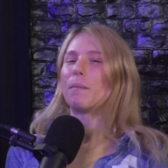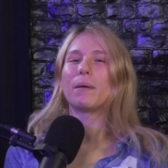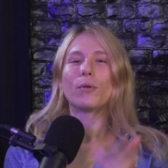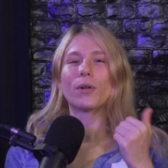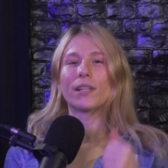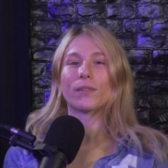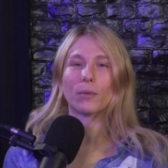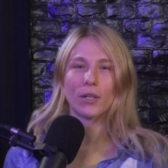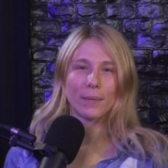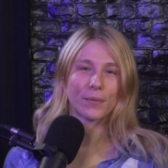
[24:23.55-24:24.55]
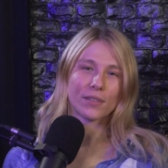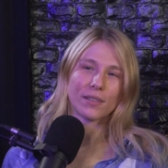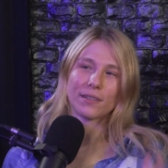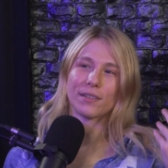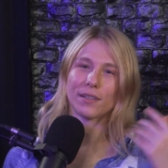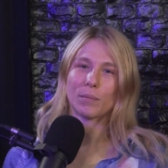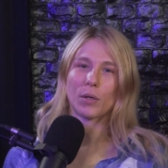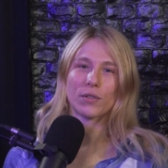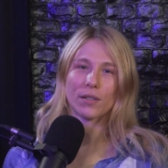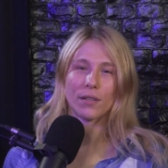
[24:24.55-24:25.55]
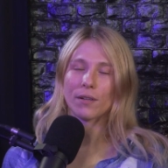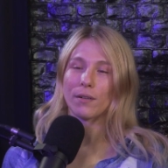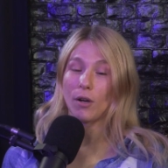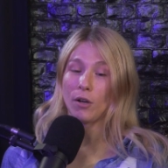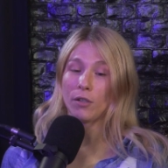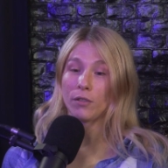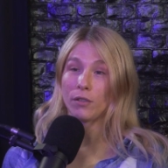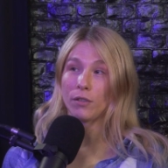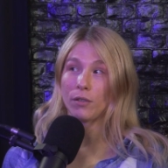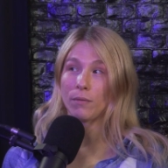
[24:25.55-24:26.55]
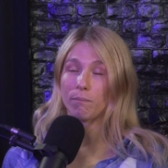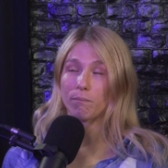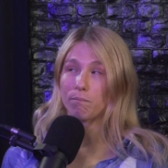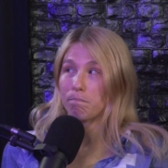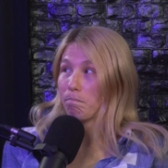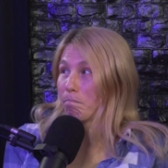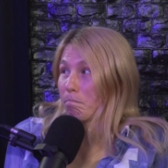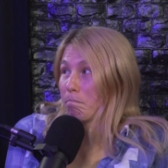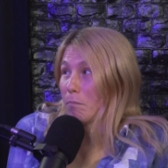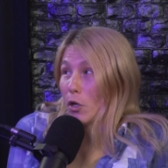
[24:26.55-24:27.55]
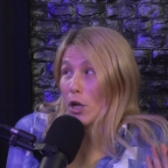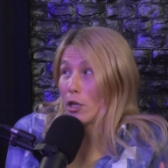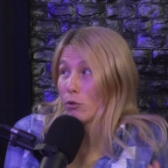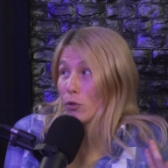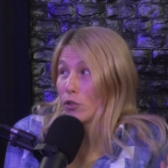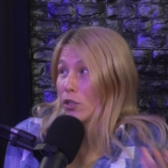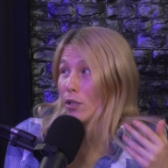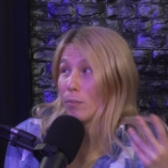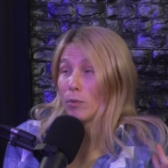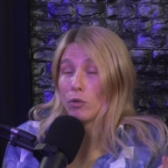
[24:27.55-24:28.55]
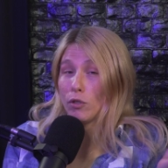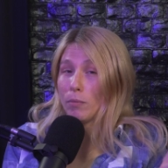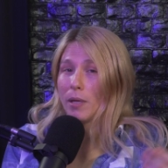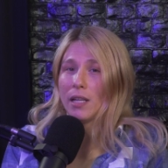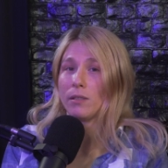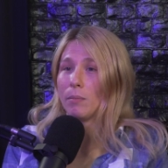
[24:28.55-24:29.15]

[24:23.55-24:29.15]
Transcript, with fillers: Maybe we'll get some clips and uh, post it on the Unnatural to Some YouTube page.